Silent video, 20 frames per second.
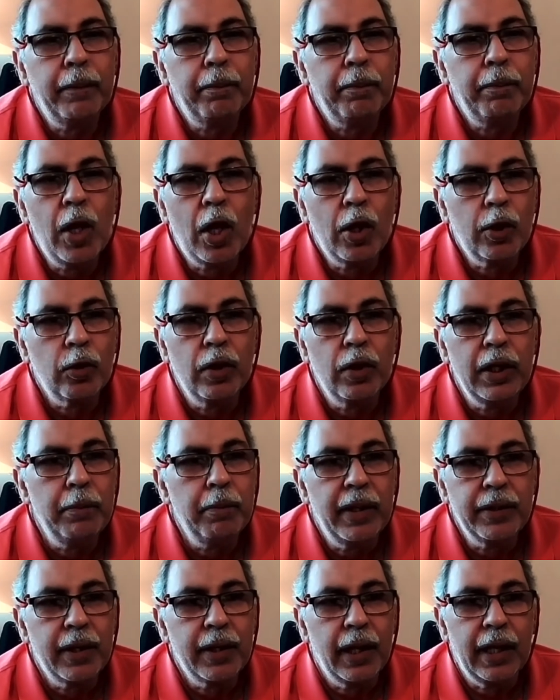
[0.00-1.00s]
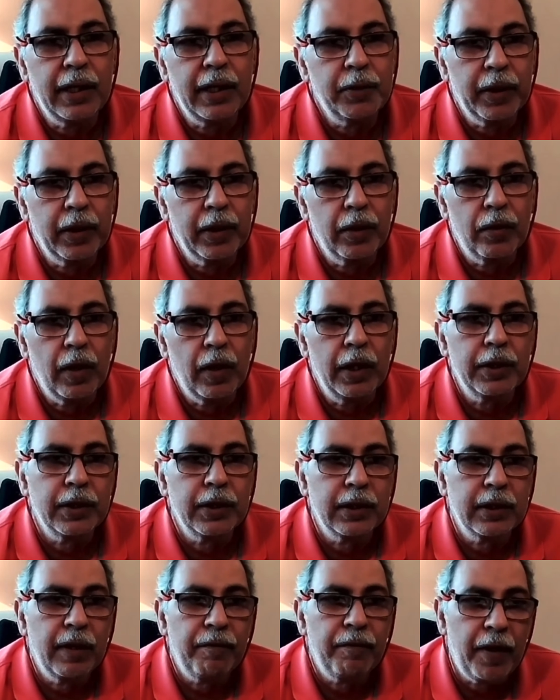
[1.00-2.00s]
not only mental aspect of it.
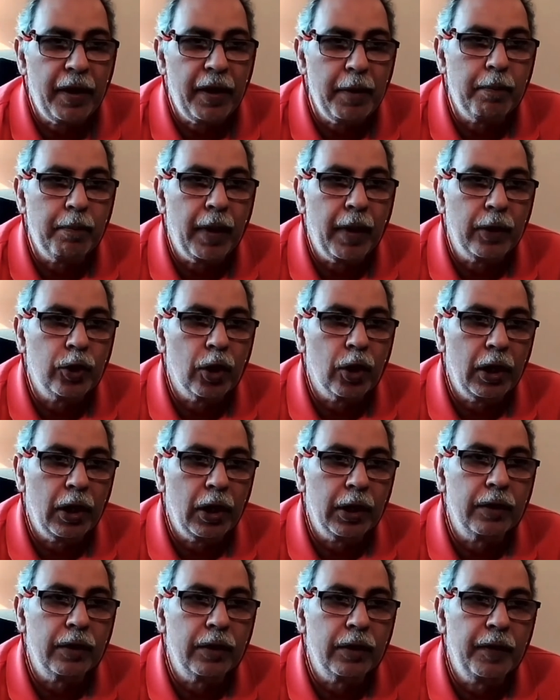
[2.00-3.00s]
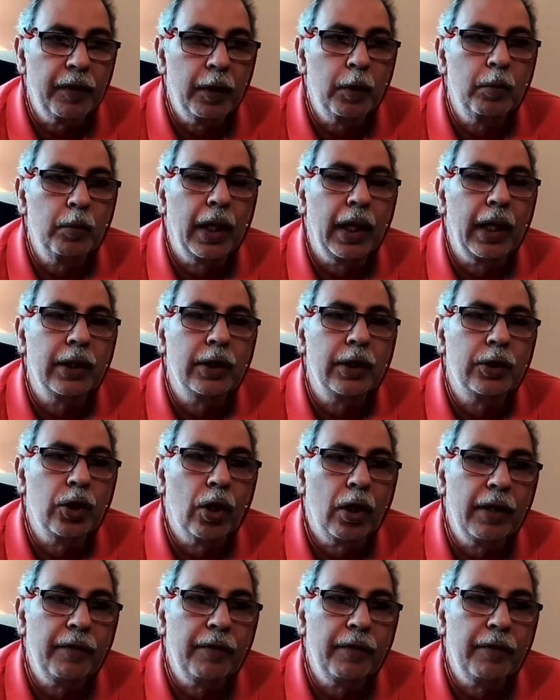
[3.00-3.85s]
It's a very jolly good film, a jolly